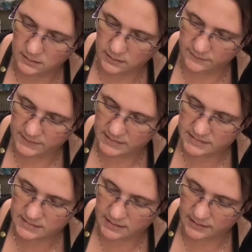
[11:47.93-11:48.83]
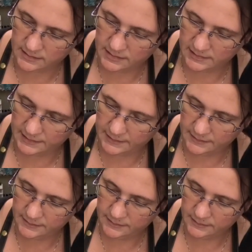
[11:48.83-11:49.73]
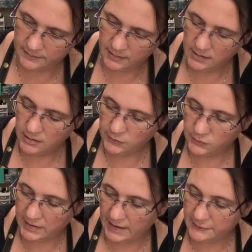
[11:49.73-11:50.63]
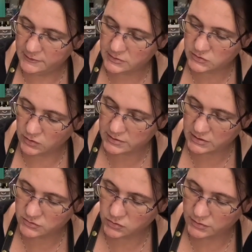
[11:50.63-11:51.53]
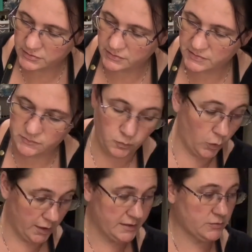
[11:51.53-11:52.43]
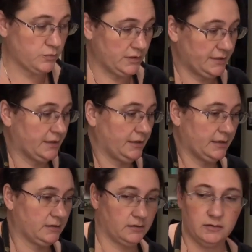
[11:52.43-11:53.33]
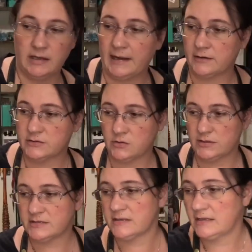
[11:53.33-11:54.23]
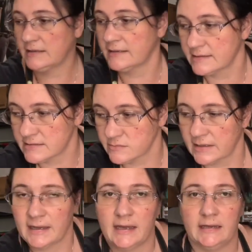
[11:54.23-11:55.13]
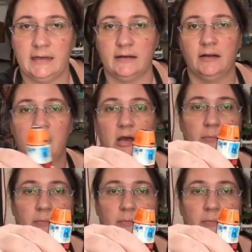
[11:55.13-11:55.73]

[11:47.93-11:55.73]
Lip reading: of this clear. You can use a torch. A torch works really good. A little lighter torch thing like this, what I got here.